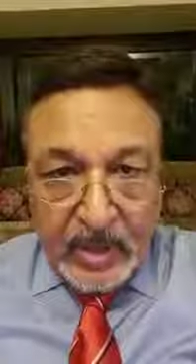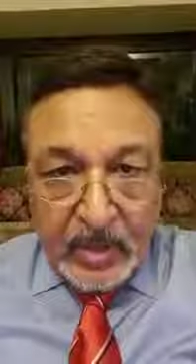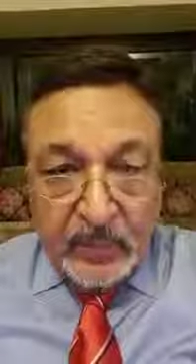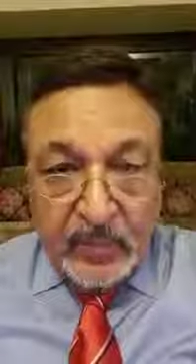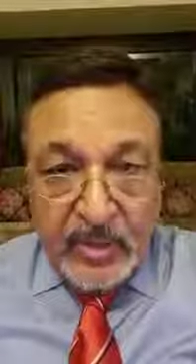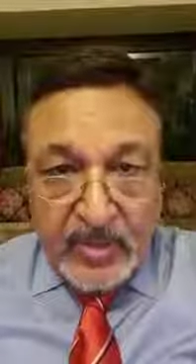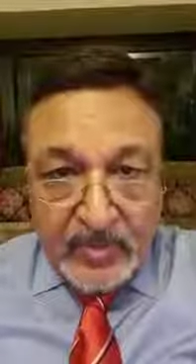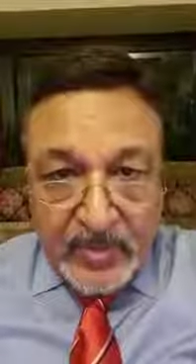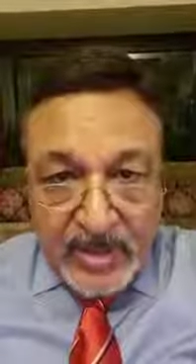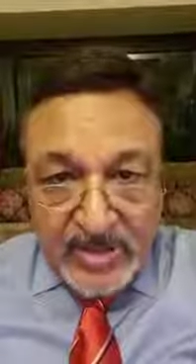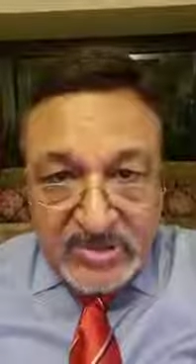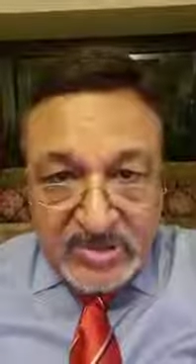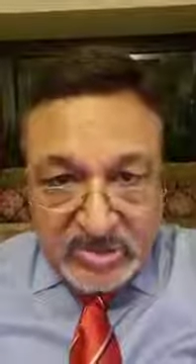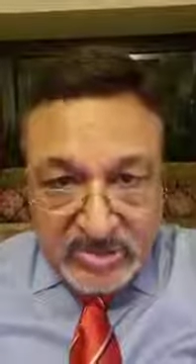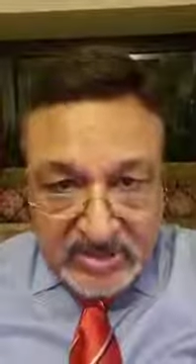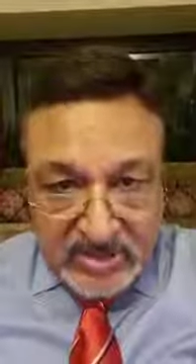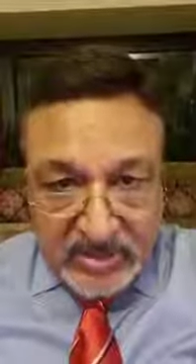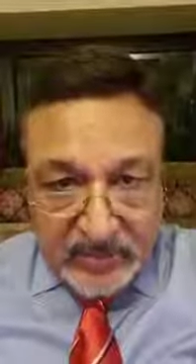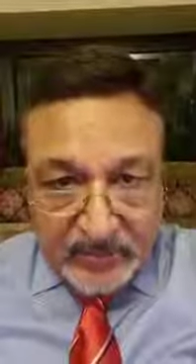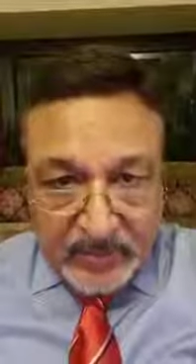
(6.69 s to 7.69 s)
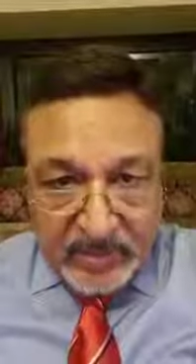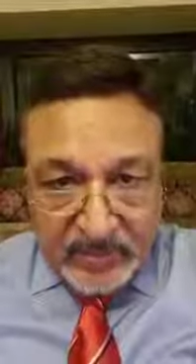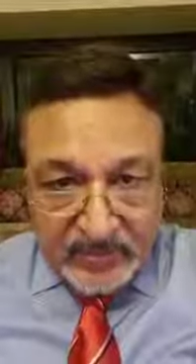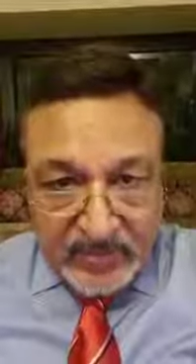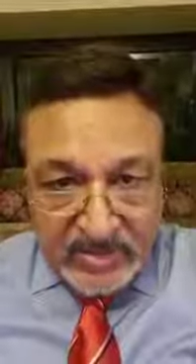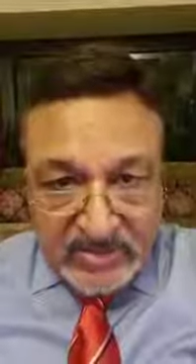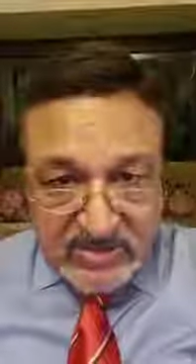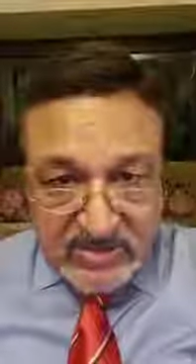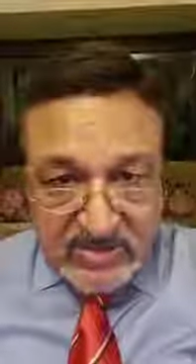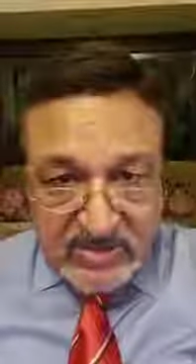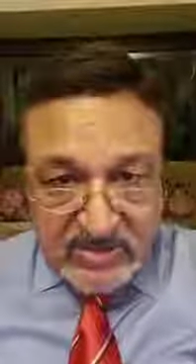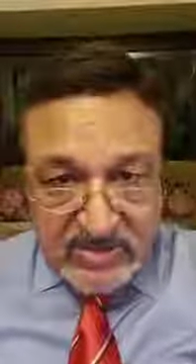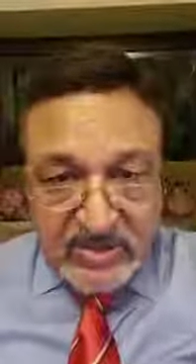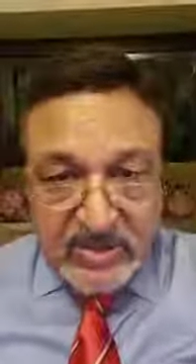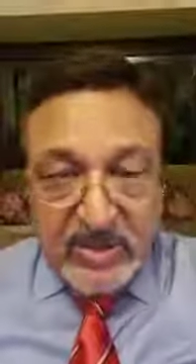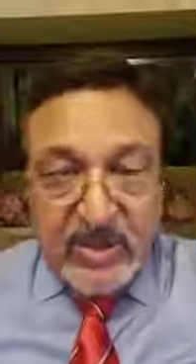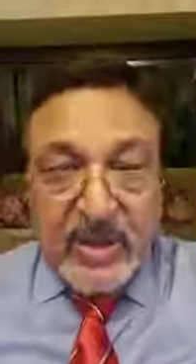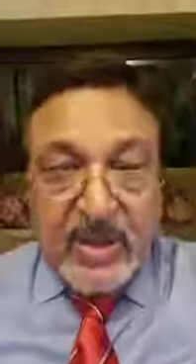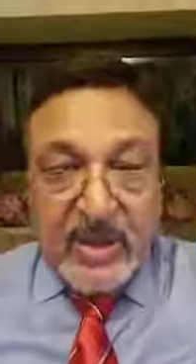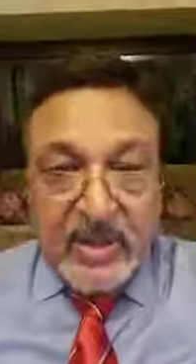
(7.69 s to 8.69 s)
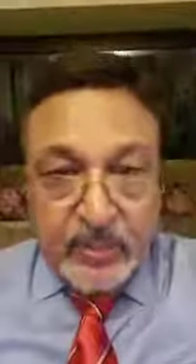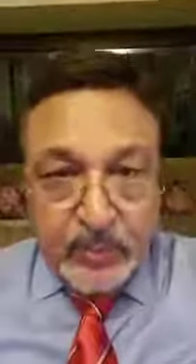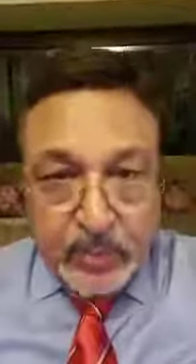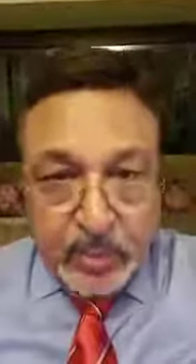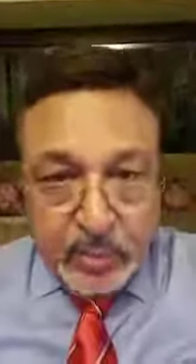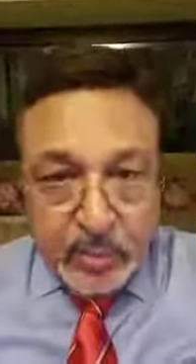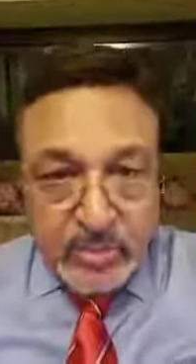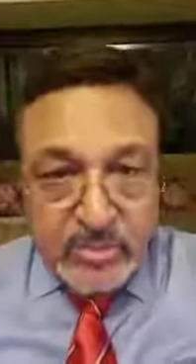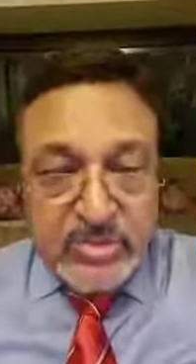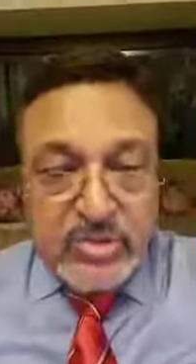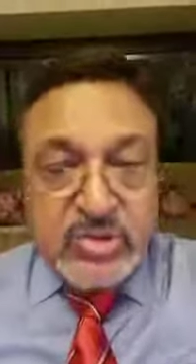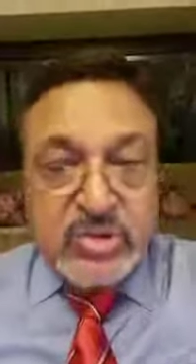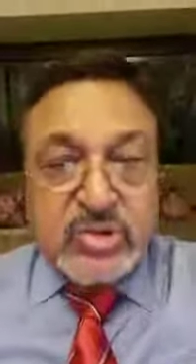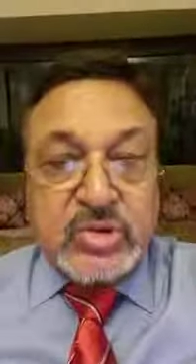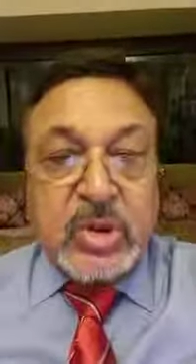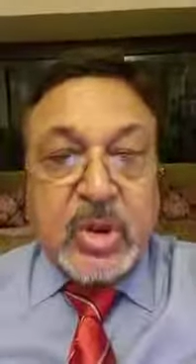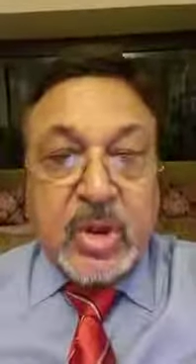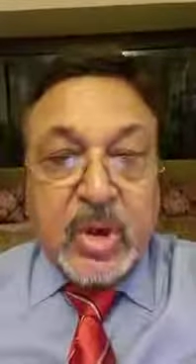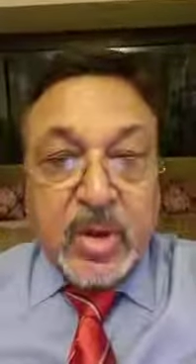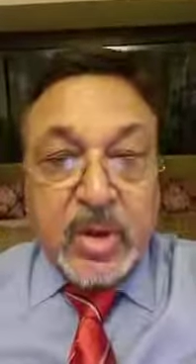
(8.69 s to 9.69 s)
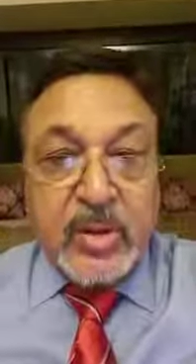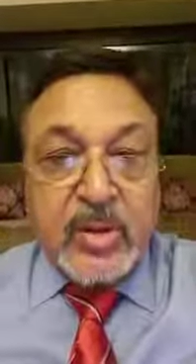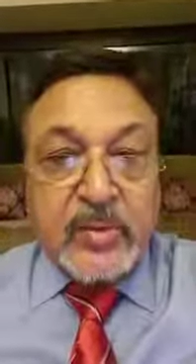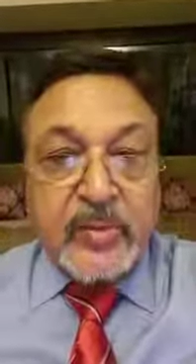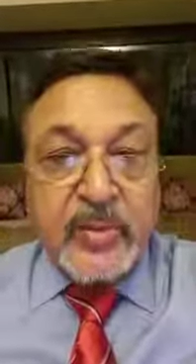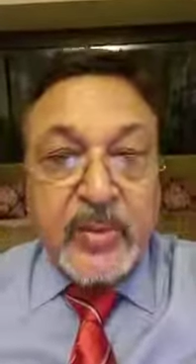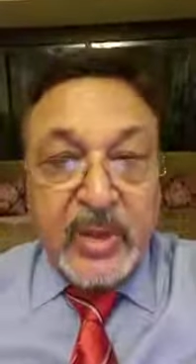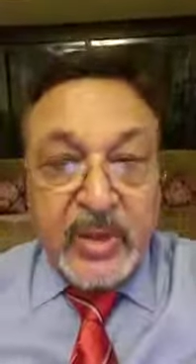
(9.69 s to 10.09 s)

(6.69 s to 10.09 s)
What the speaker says: We must keep our muscles and bones strong.